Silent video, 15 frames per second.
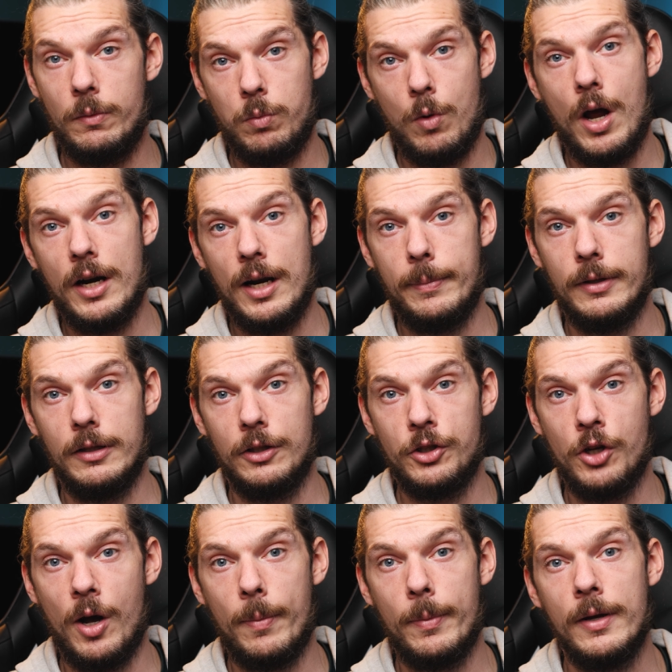right up at the
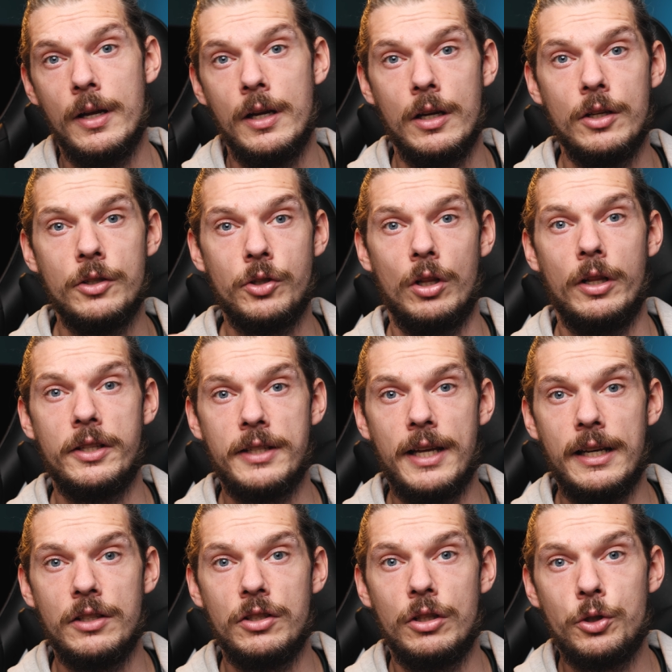top. So let's
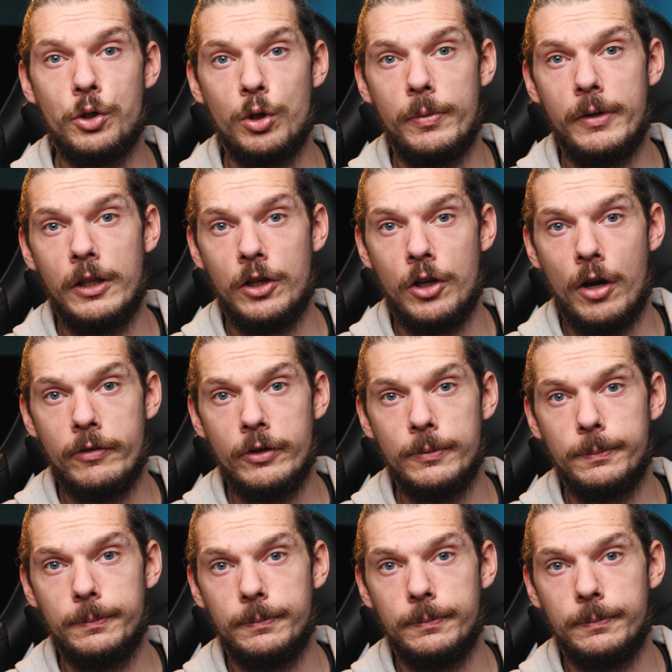get into the durability of it.